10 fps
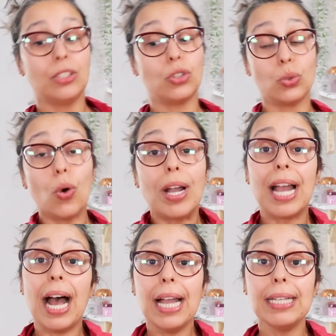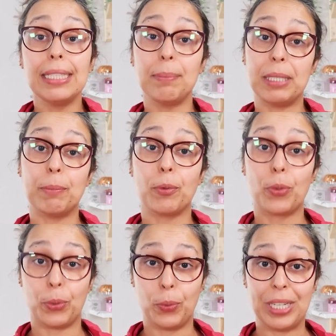to guiding people
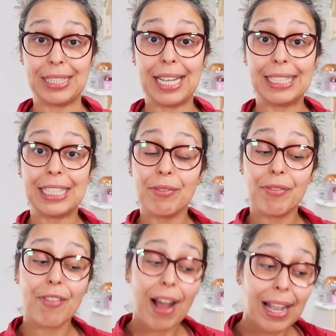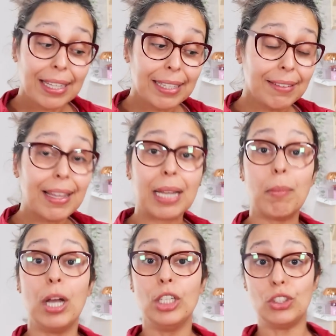through it and inviting
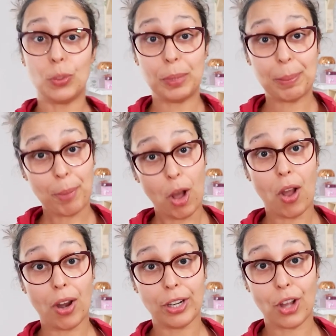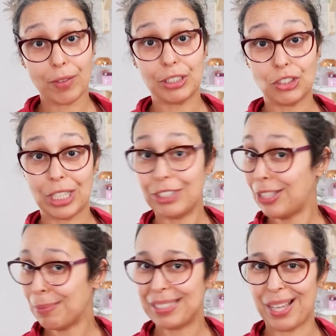them to be part of the change
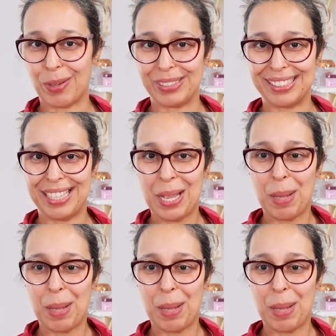themselves.